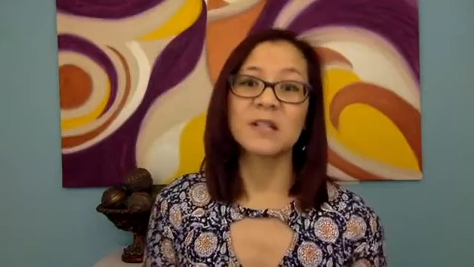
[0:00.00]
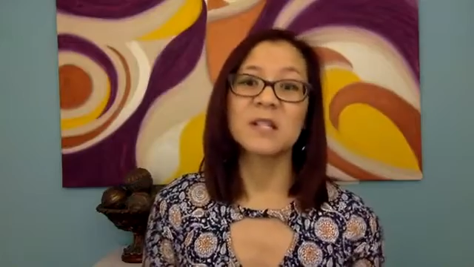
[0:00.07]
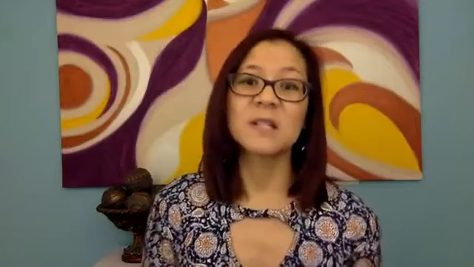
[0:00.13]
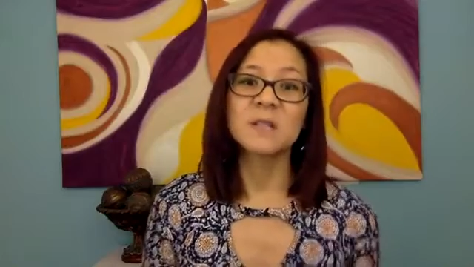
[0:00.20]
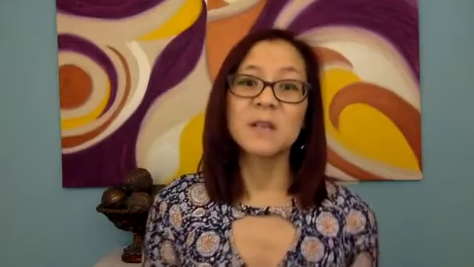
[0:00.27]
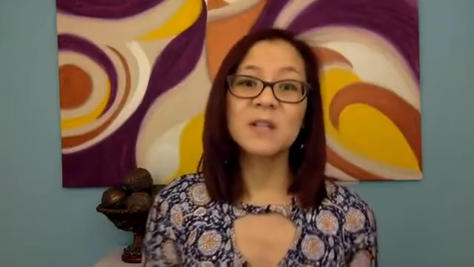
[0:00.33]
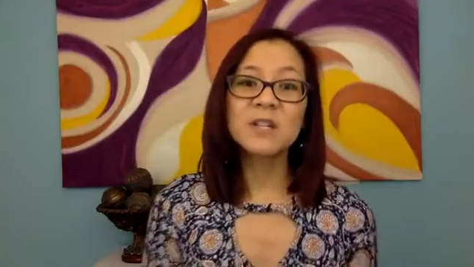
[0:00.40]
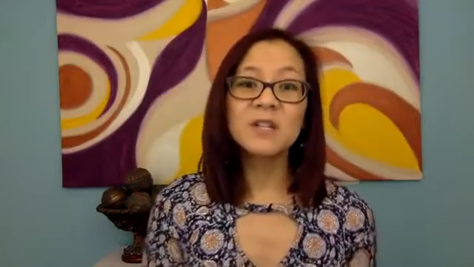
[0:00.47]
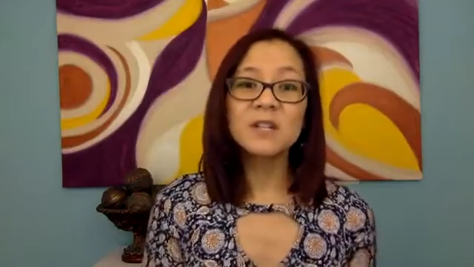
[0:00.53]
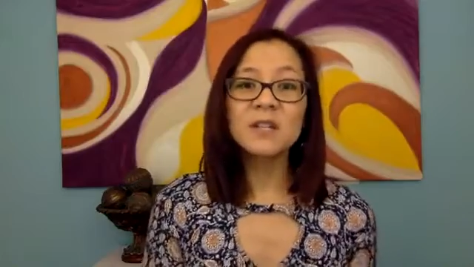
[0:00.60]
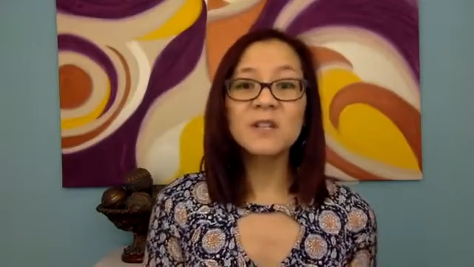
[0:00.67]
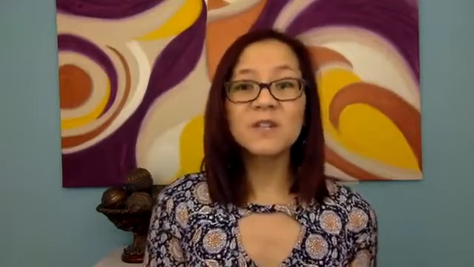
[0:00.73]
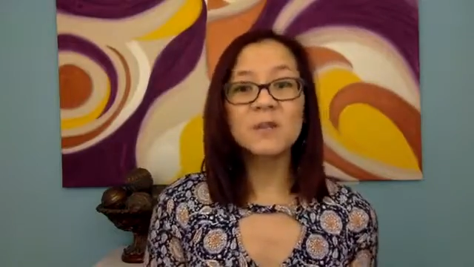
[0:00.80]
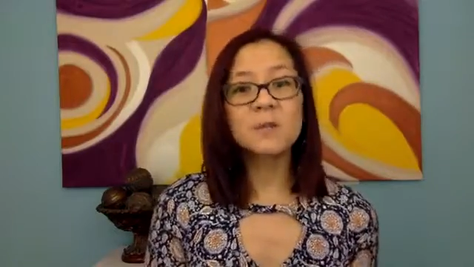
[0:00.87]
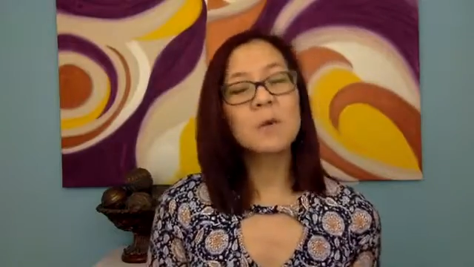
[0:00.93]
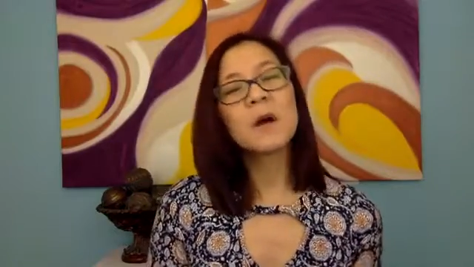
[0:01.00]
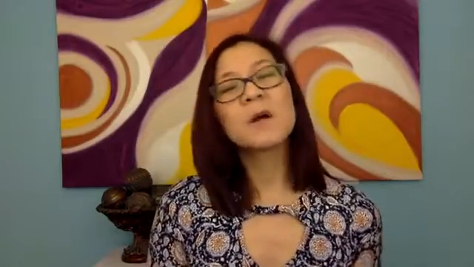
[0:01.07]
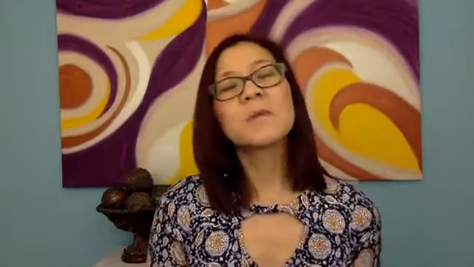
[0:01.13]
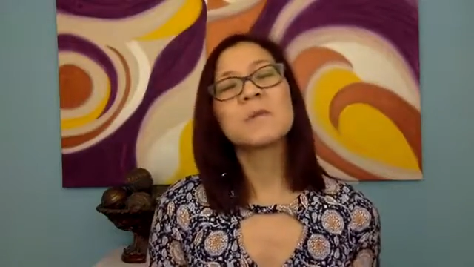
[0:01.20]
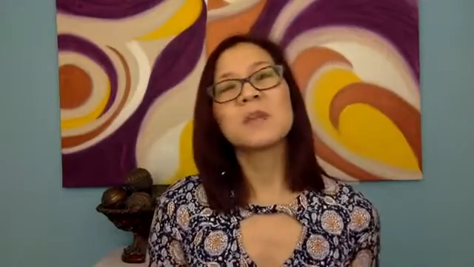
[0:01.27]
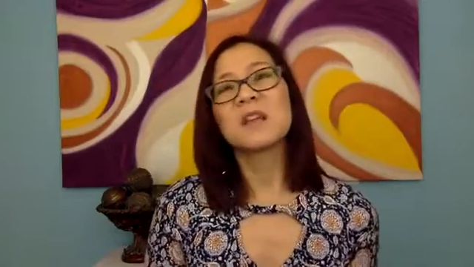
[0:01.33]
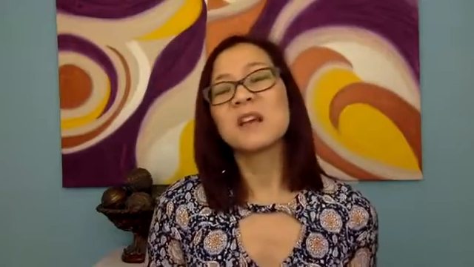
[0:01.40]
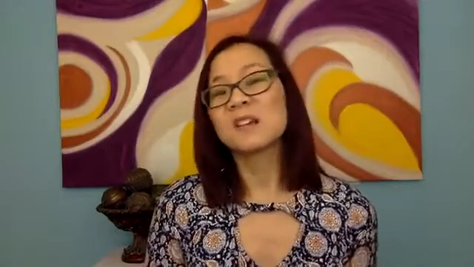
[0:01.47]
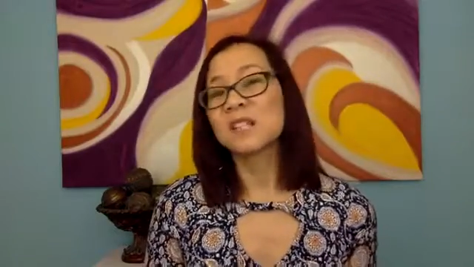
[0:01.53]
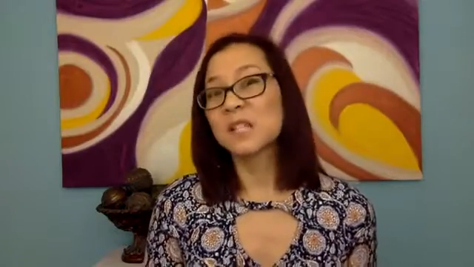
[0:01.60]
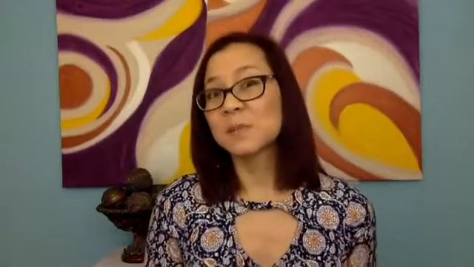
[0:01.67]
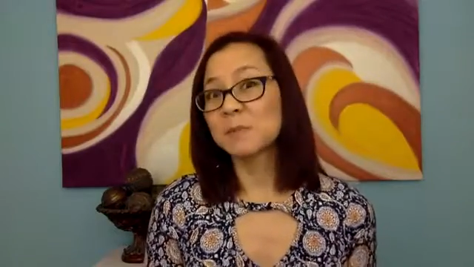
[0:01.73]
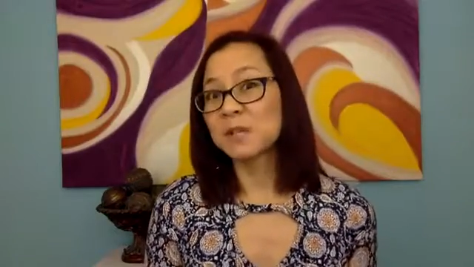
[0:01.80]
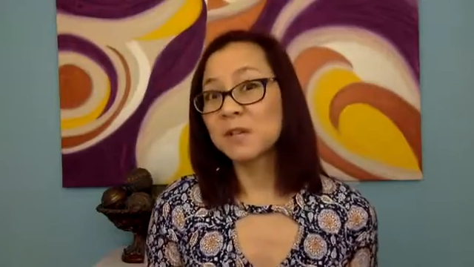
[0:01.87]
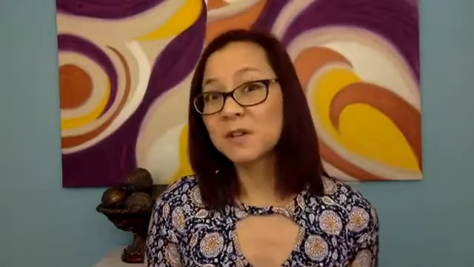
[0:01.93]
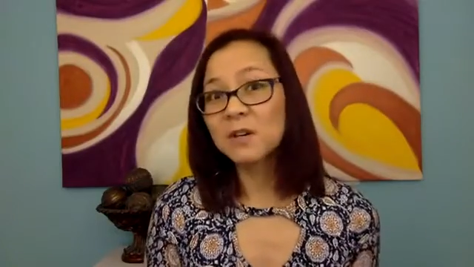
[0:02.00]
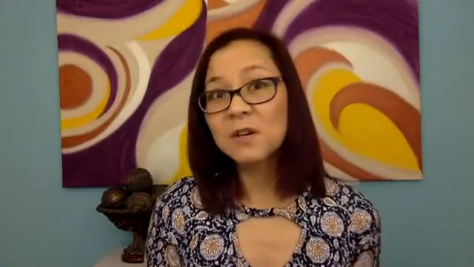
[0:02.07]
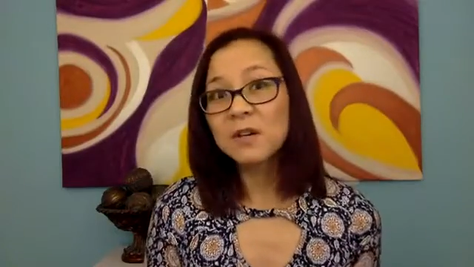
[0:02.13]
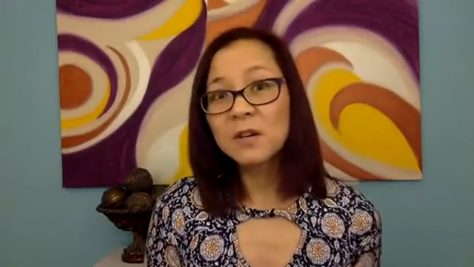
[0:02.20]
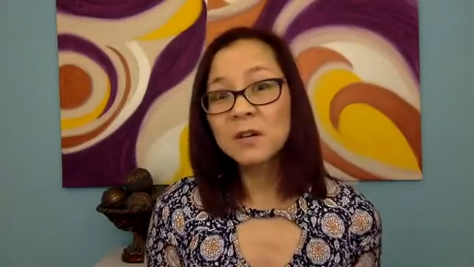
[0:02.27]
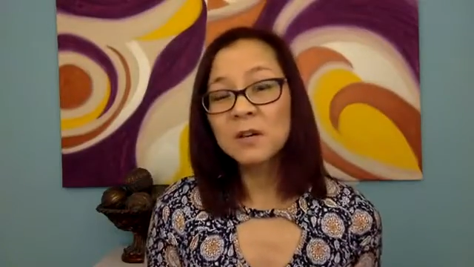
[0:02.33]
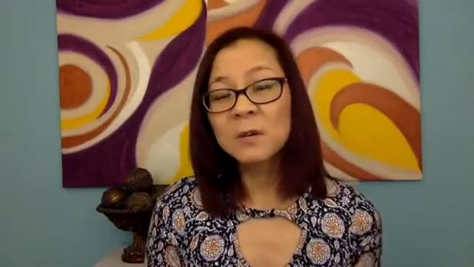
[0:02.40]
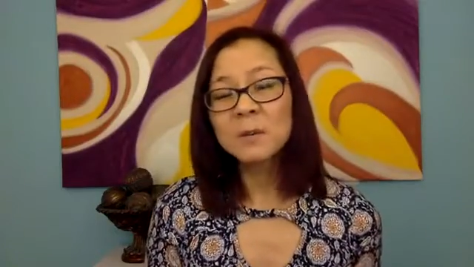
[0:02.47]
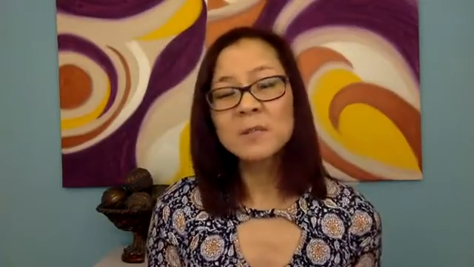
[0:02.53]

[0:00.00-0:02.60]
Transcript: especially if you want to be a speaker,